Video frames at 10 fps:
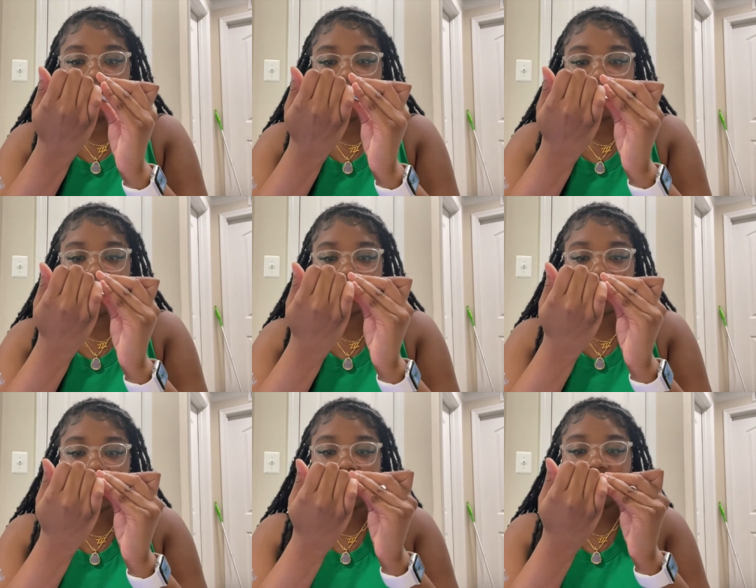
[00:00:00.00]
my nails,
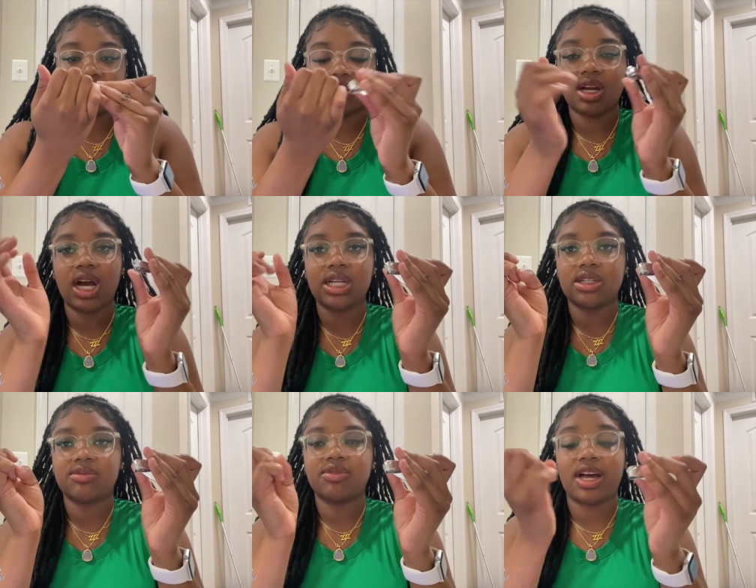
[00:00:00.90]
y'all. Cut
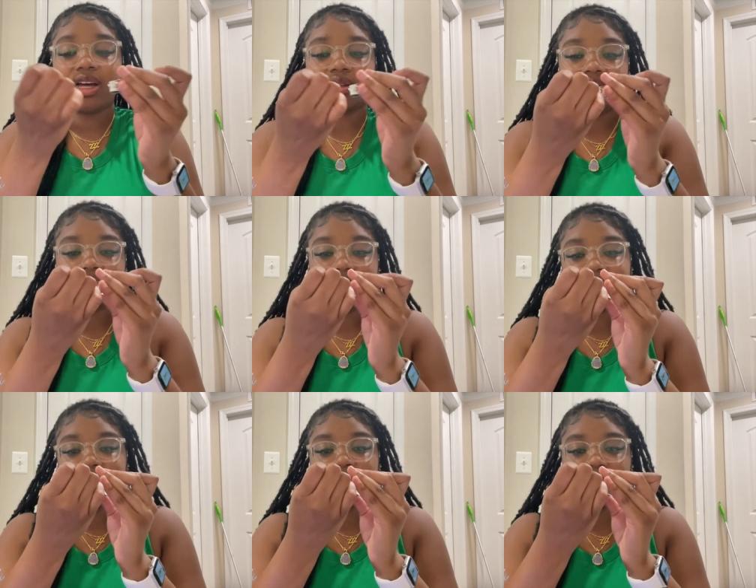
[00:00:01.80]
them, file them,
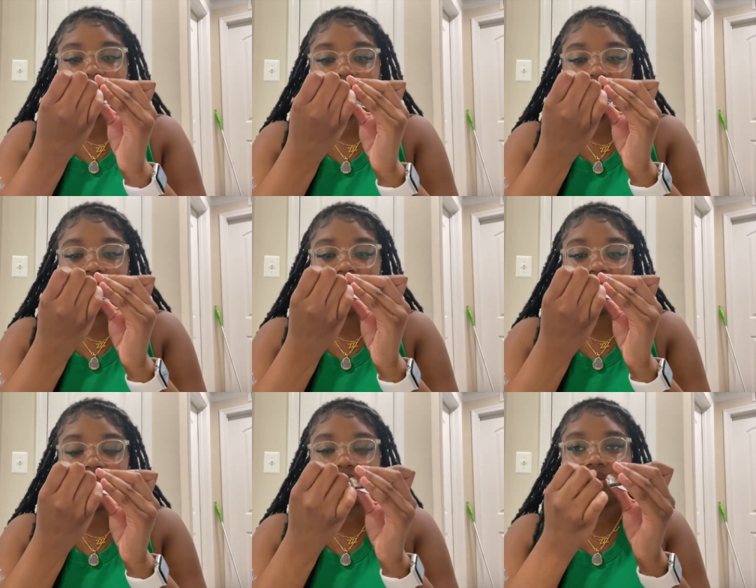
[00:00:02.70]
right
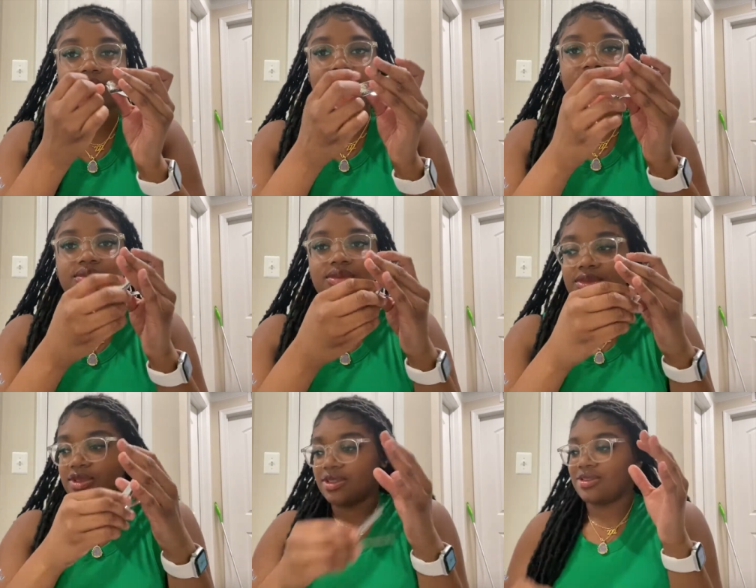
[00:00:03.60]
shave them,
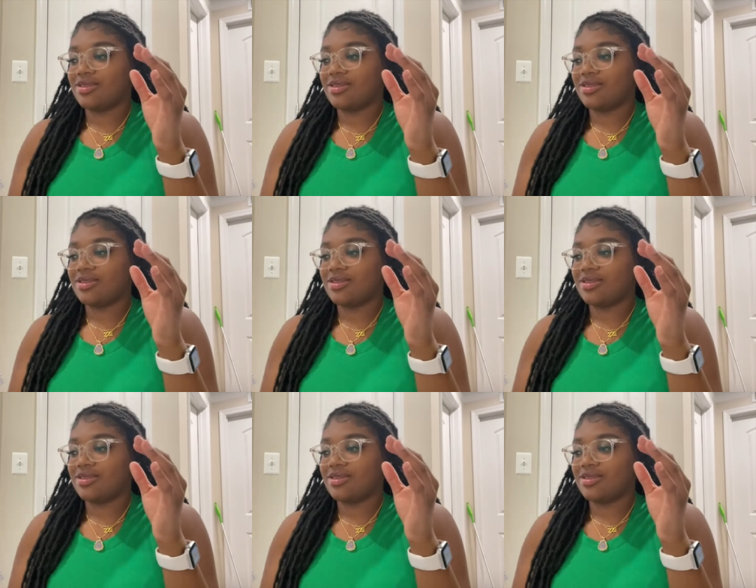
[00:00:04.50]
wrap them.